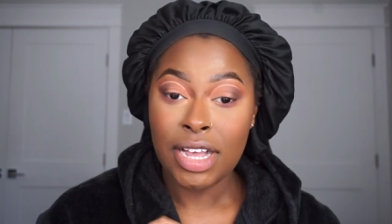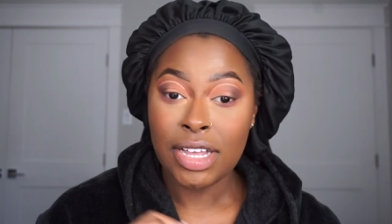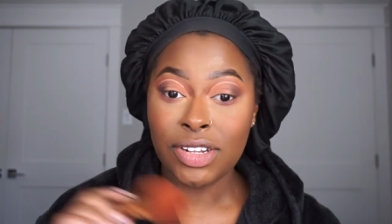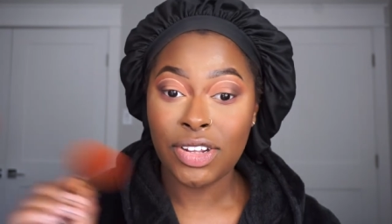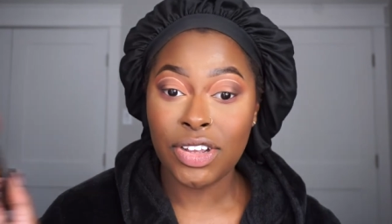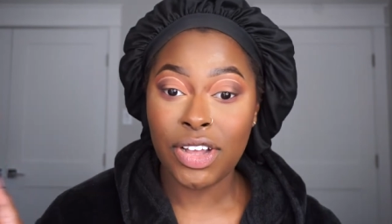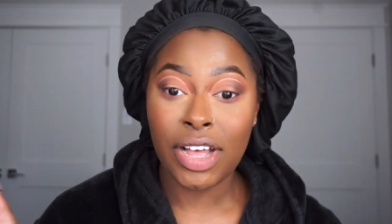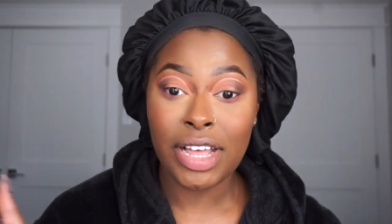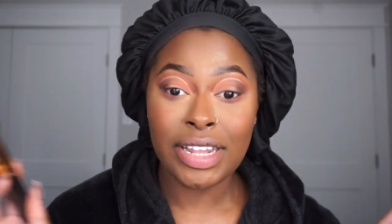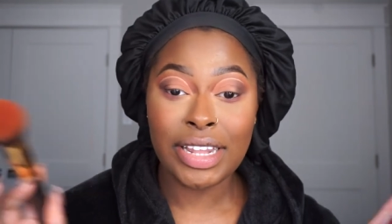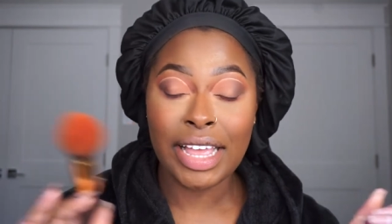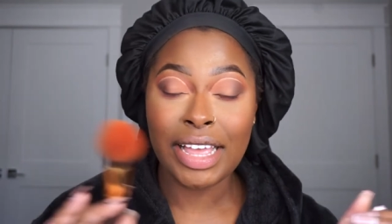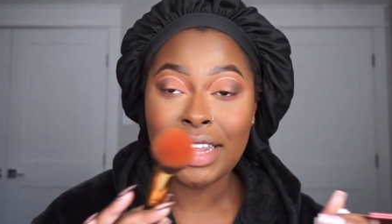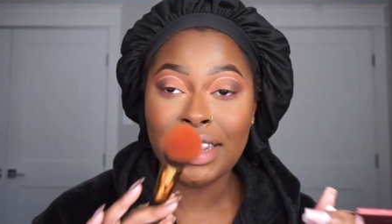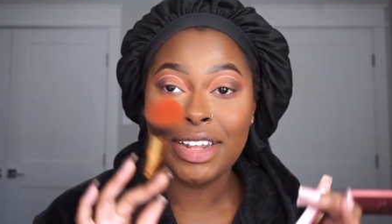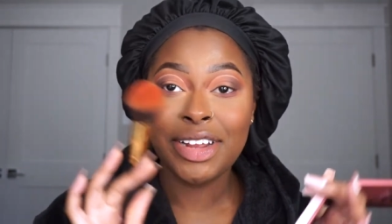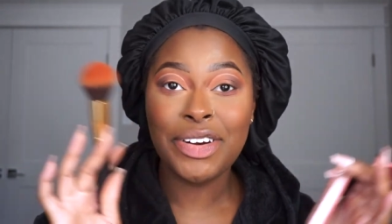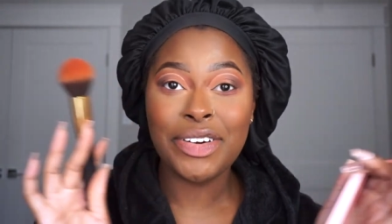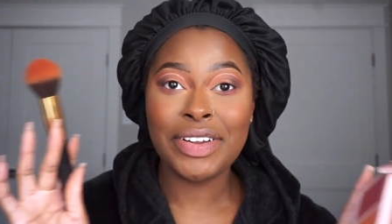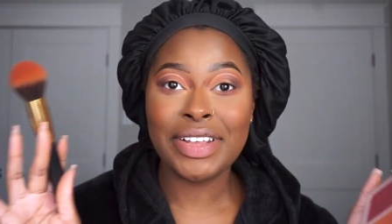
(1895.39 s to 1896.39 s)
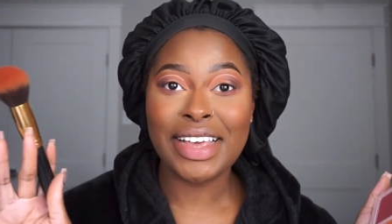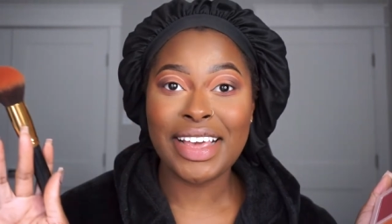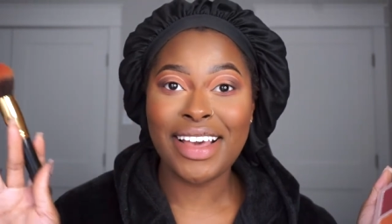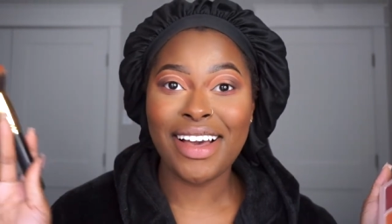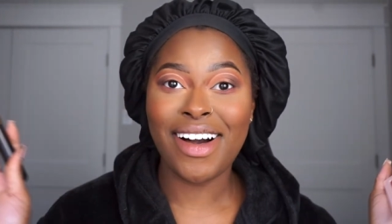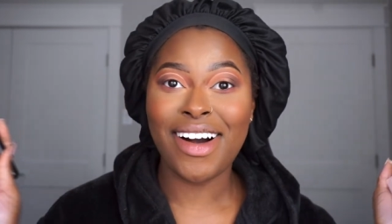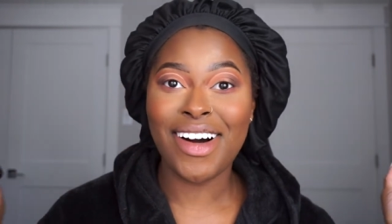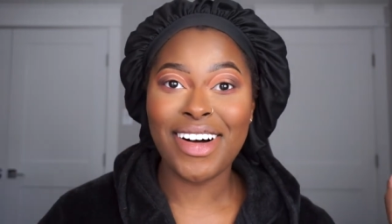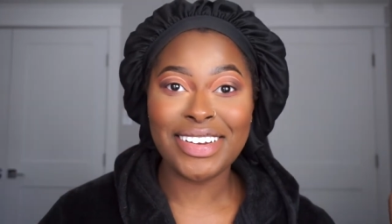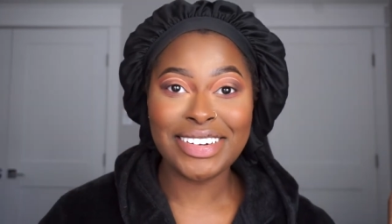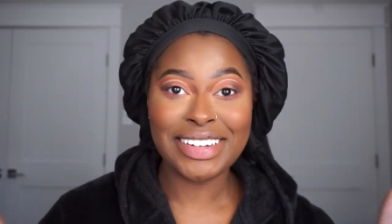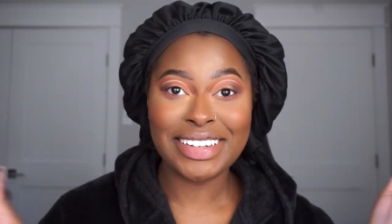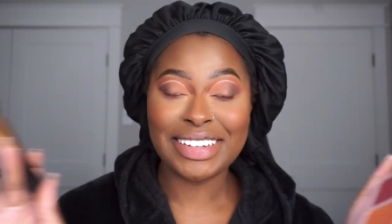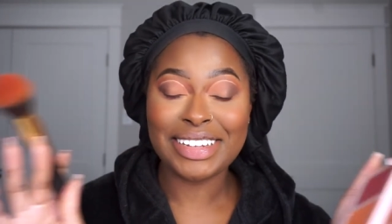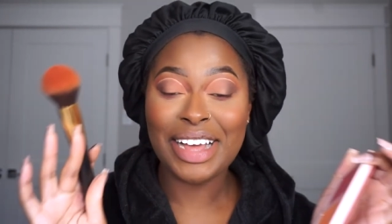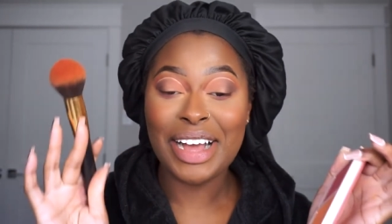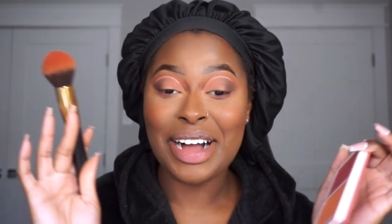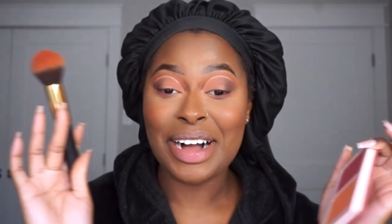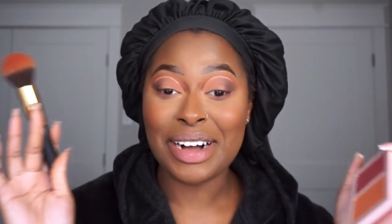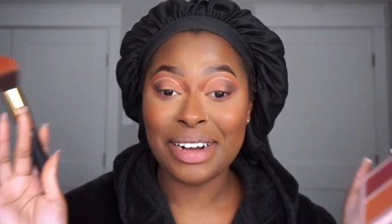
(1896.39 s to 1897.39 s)
So like literally it all
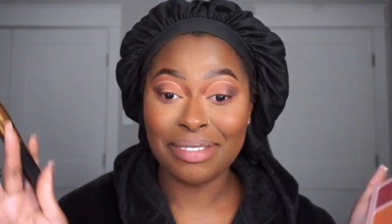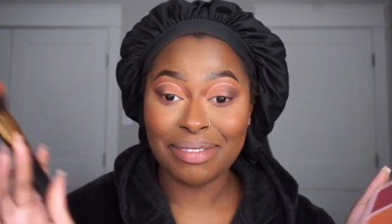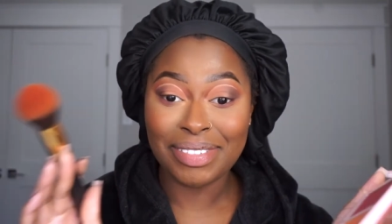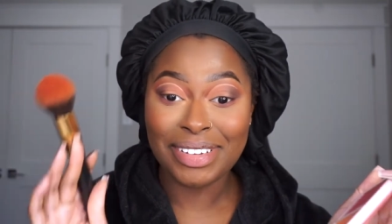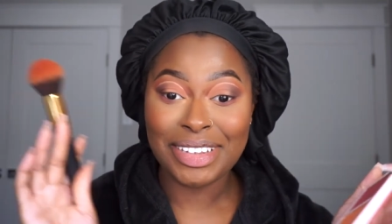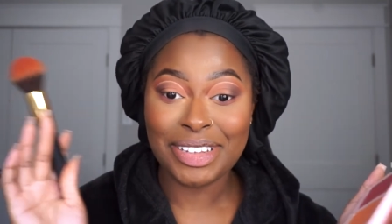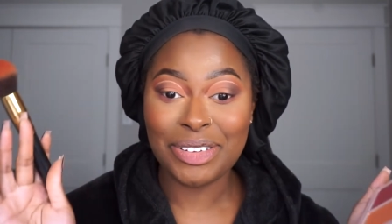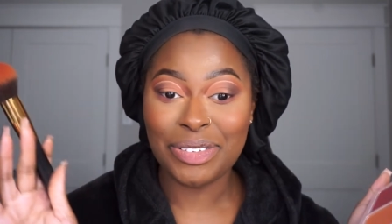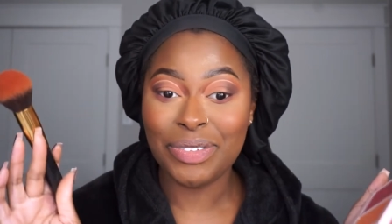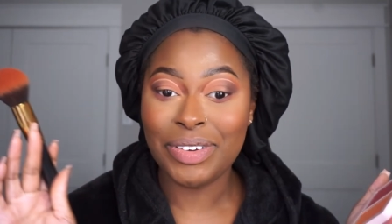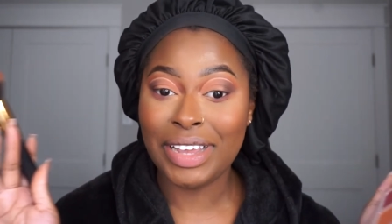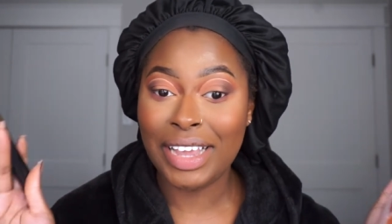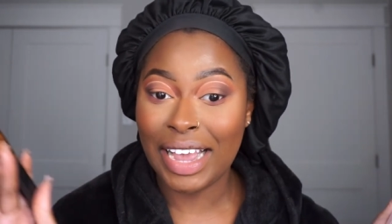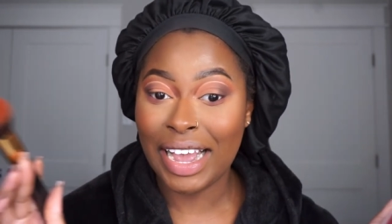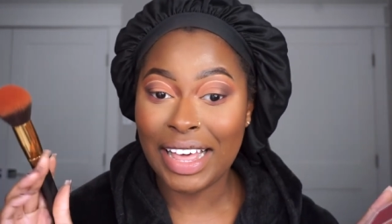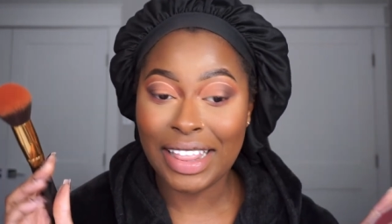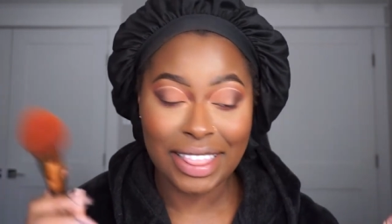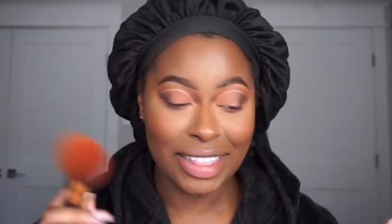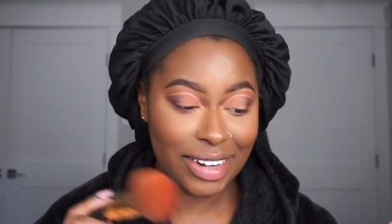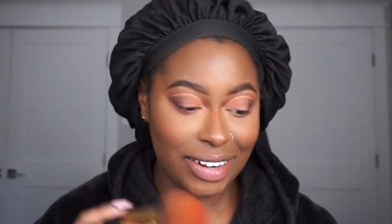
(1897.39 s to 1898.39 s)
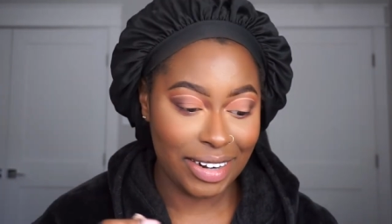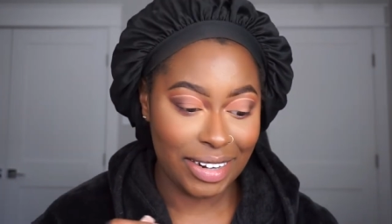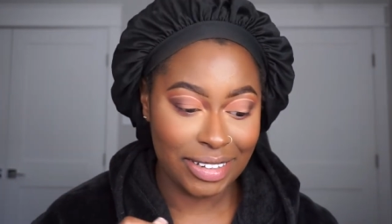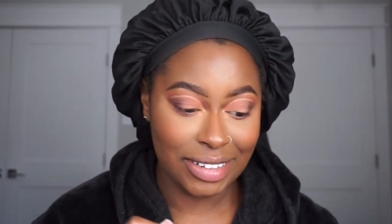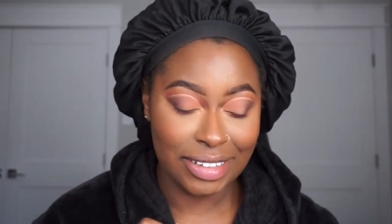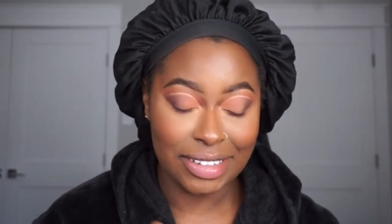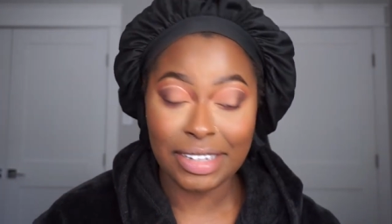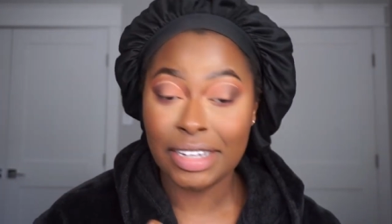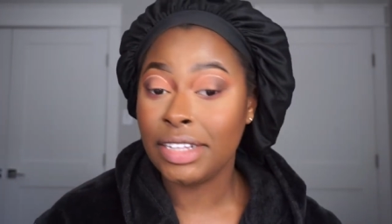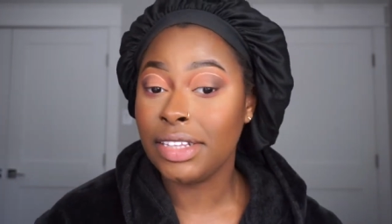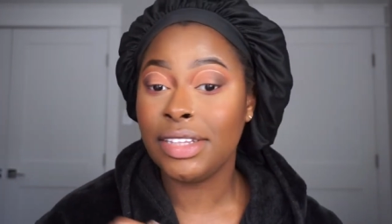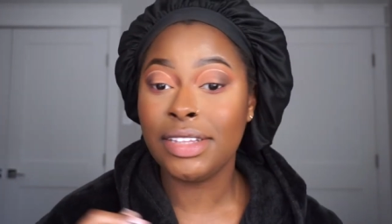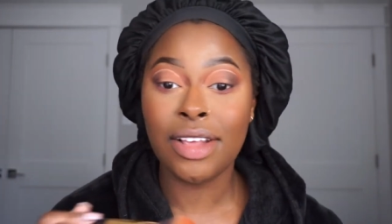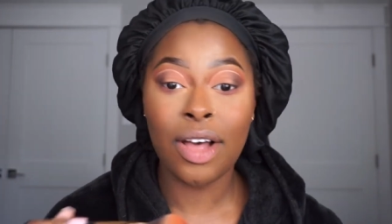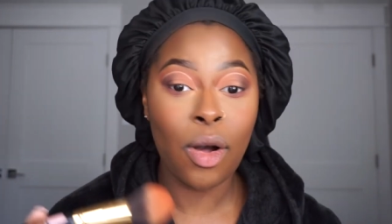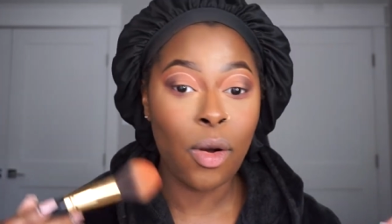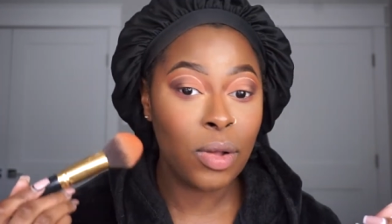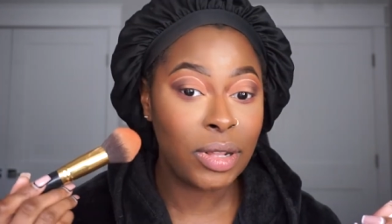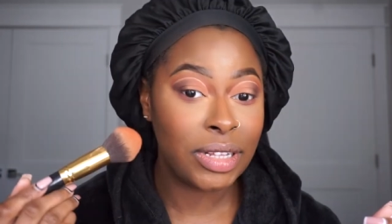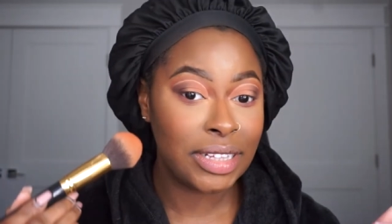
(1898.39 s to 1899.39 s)
just comes together and it looks
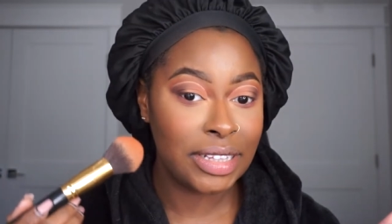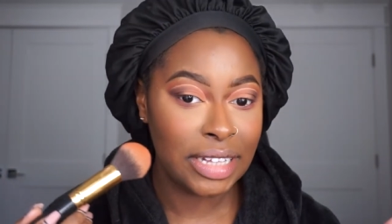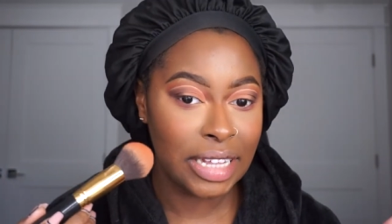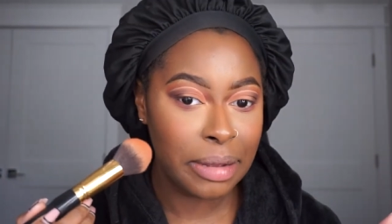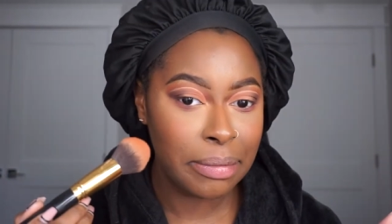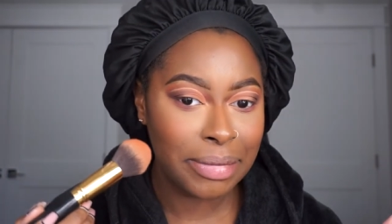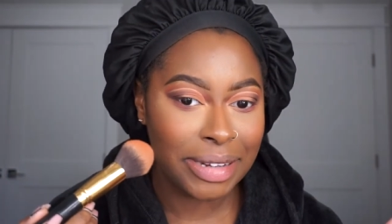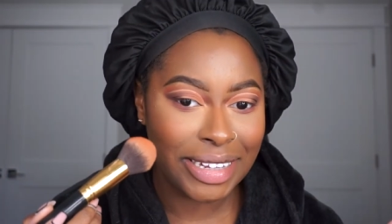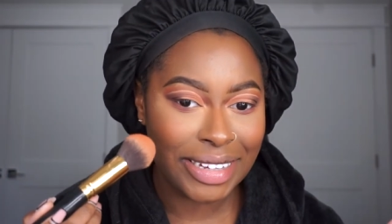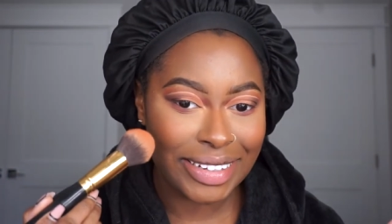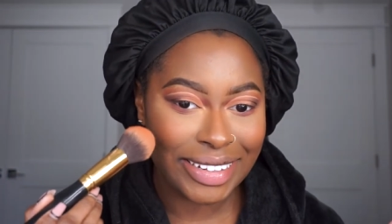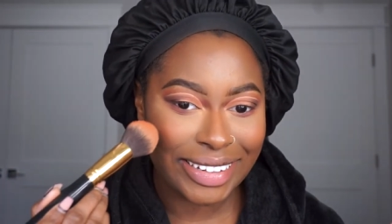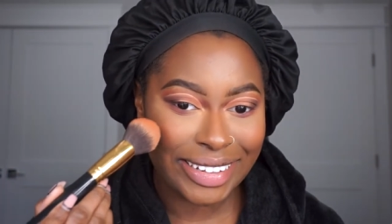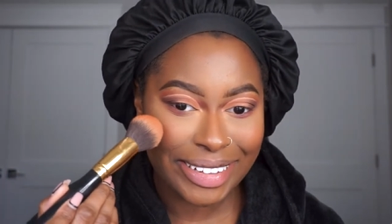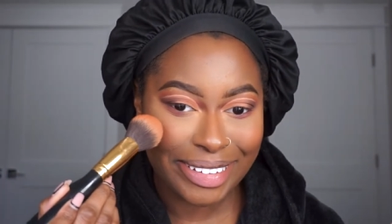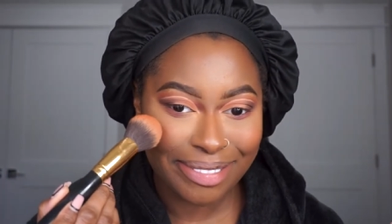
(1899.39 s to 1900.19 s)
so seamless.